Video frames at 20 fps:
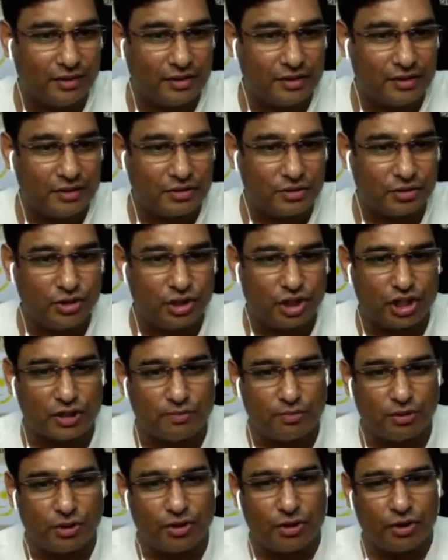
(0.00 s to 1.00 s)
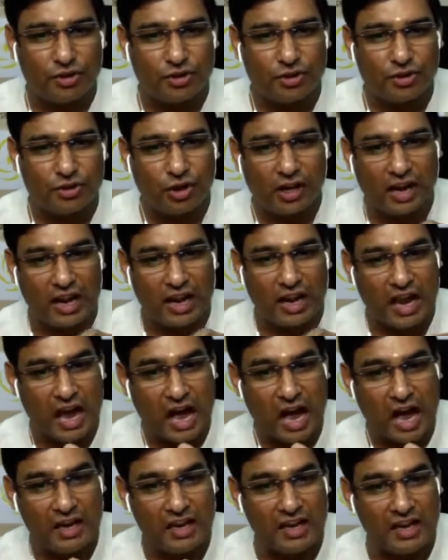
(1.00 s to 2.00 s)
So just because you are
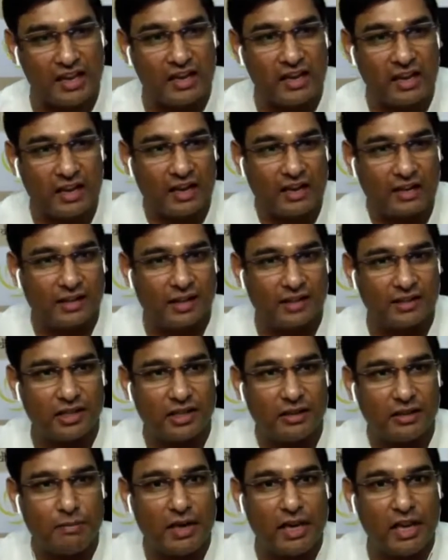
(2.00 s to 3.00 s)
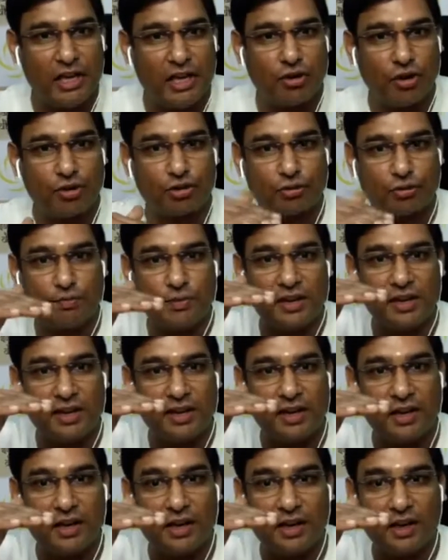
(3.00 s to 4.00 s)
jnani doesn't mean you are
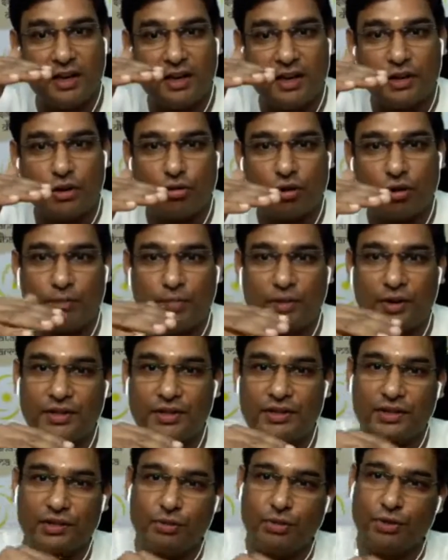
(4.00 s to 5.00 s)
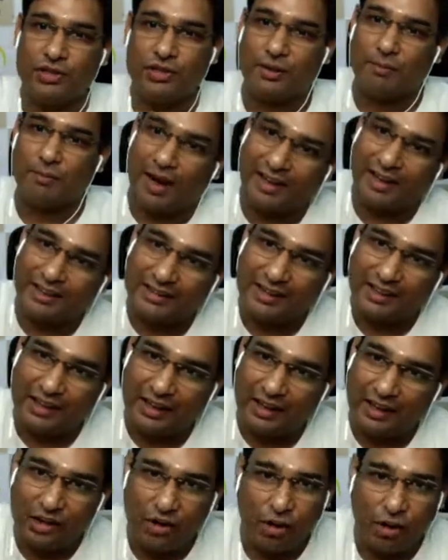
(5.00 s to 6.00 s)
superior to a person who is a
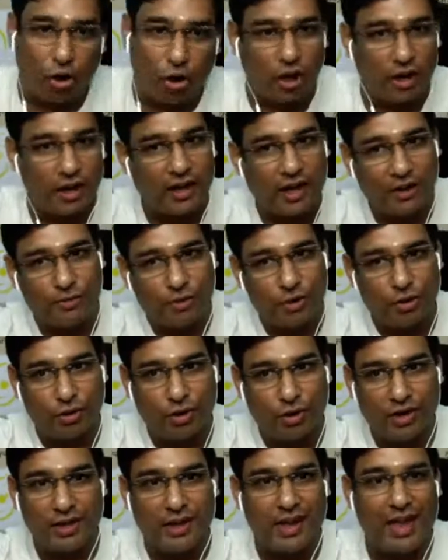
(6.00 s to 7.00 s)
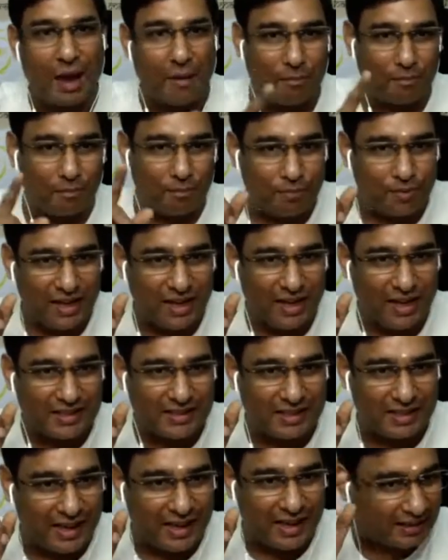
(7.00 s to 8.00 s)
bhakta or a karma yogi. Please
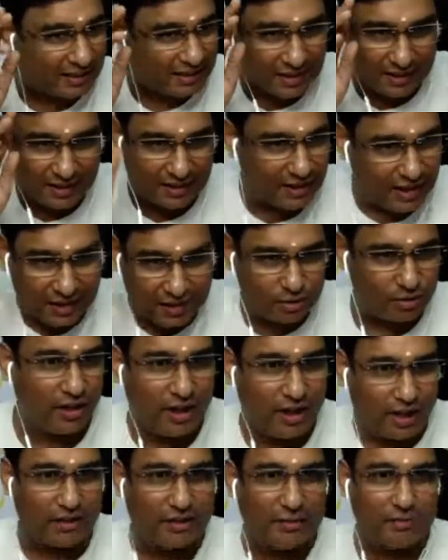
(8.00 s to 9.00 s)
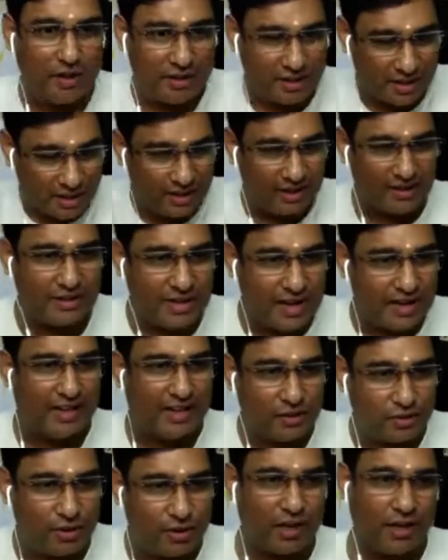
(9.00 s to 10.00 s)
get that right today. Please understand
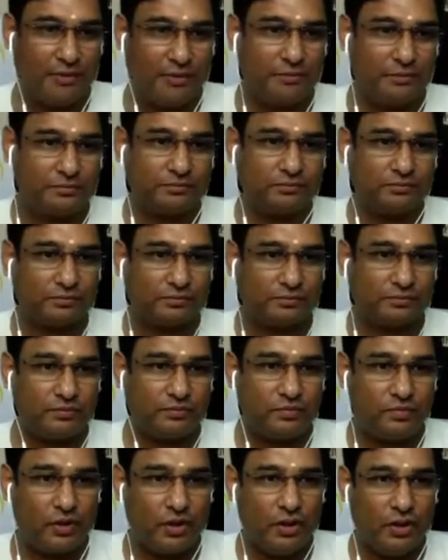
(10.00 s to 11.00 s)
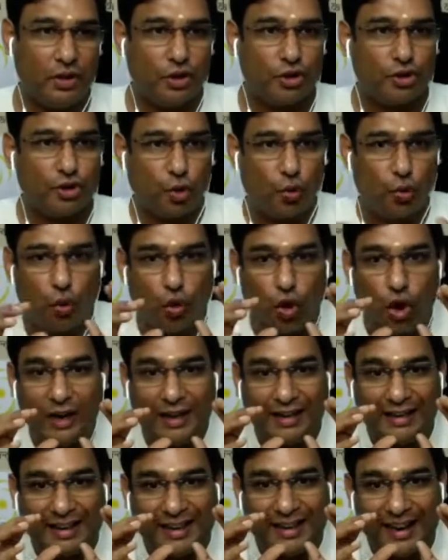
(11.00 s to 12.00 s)
that today. So
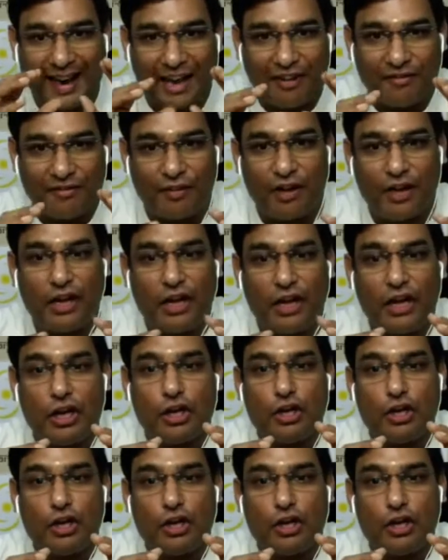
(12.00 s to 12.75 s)
whatever